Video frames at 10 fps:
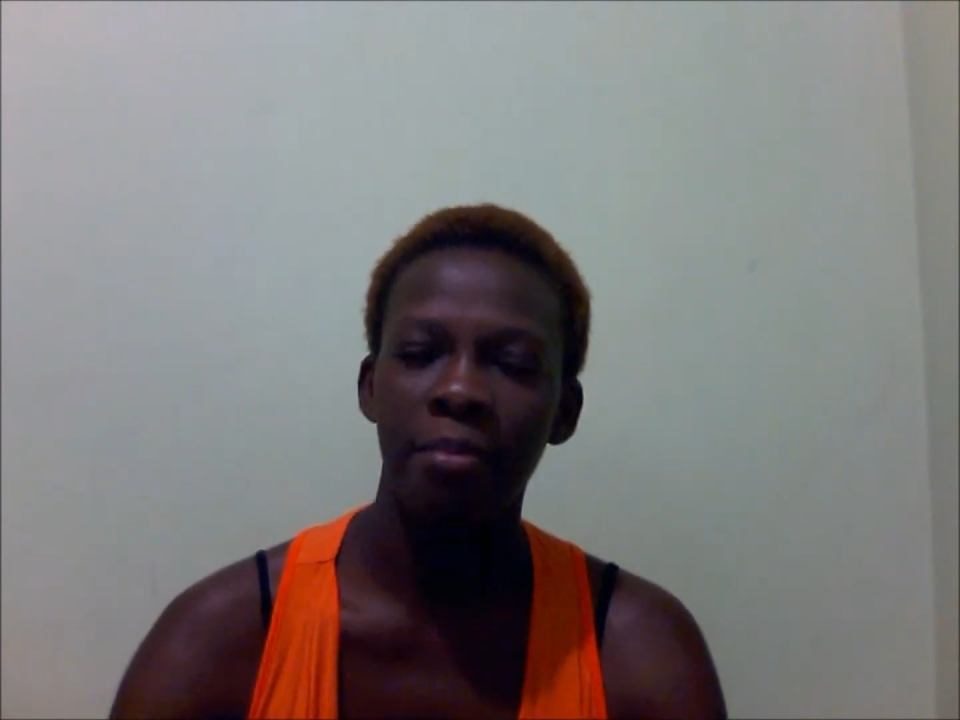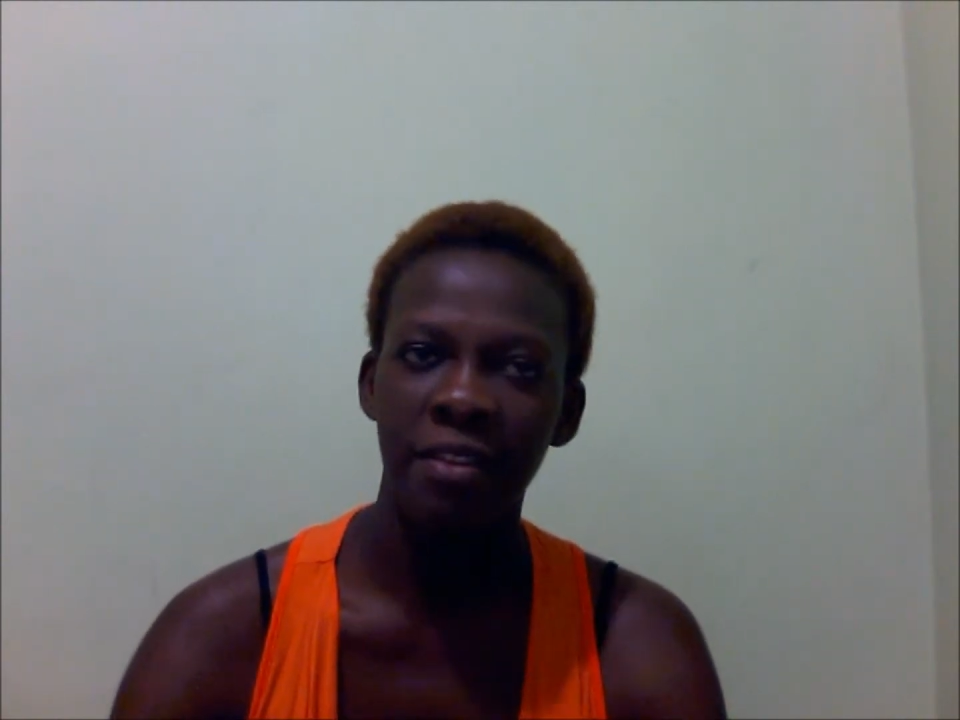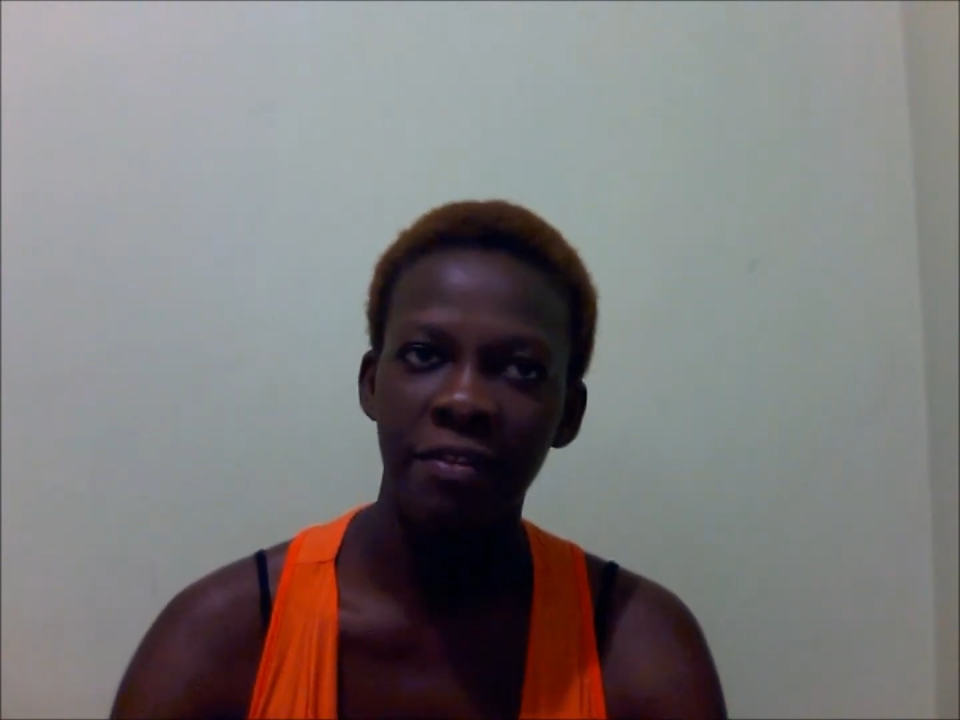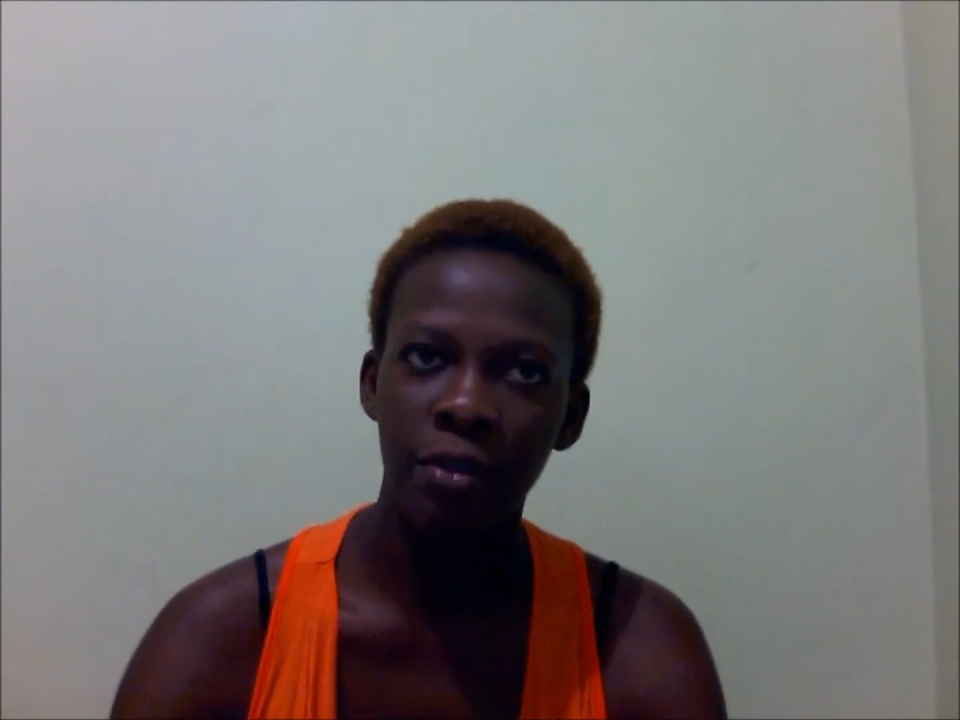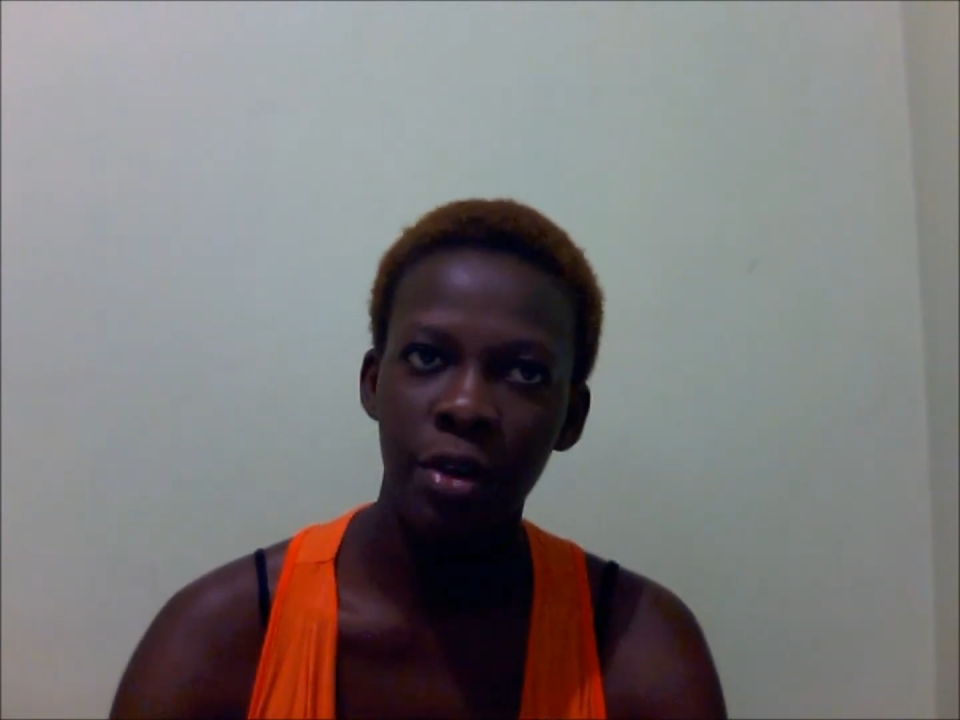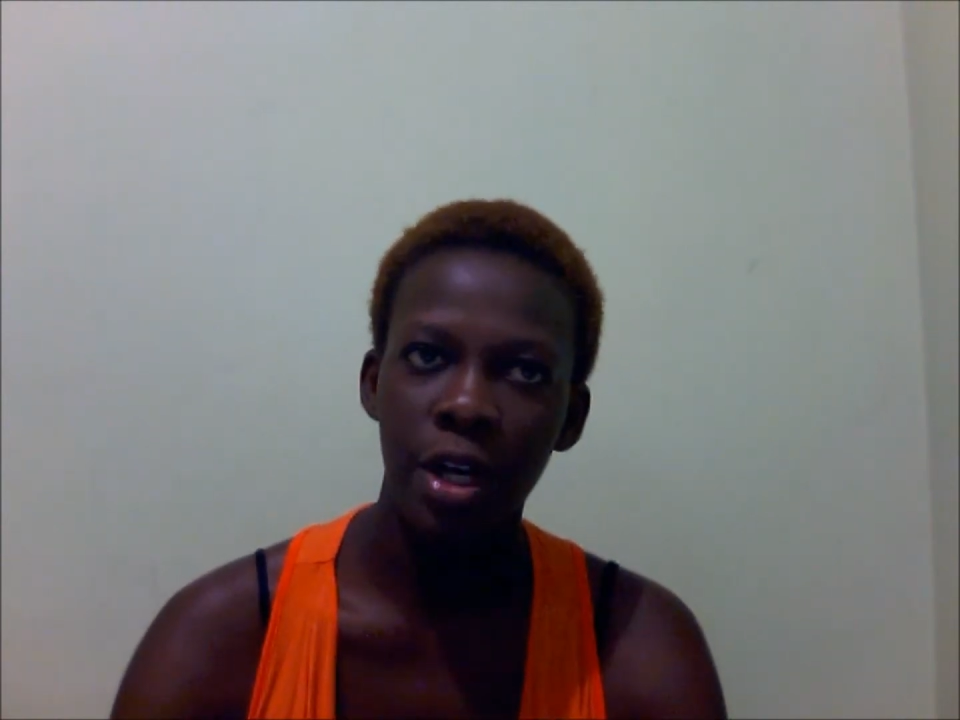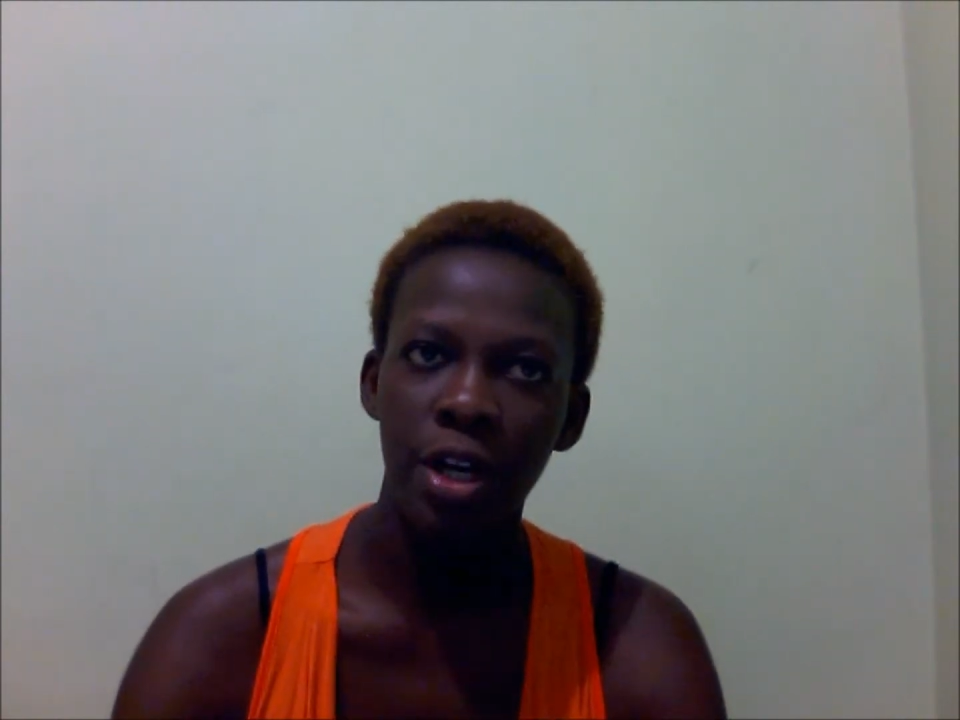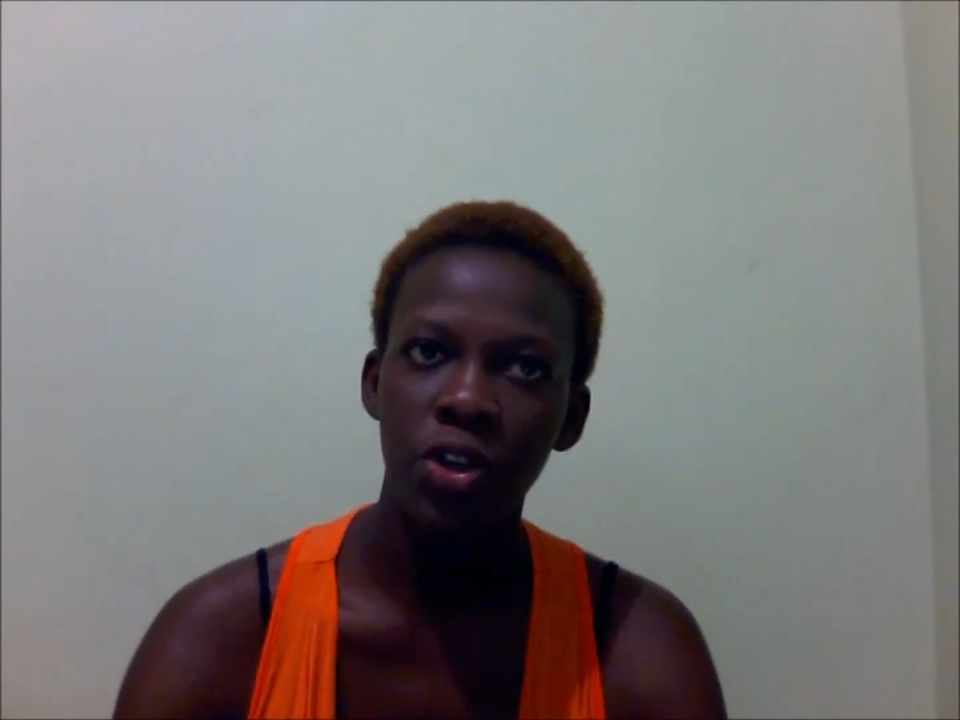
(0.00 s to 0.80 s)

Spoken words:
before,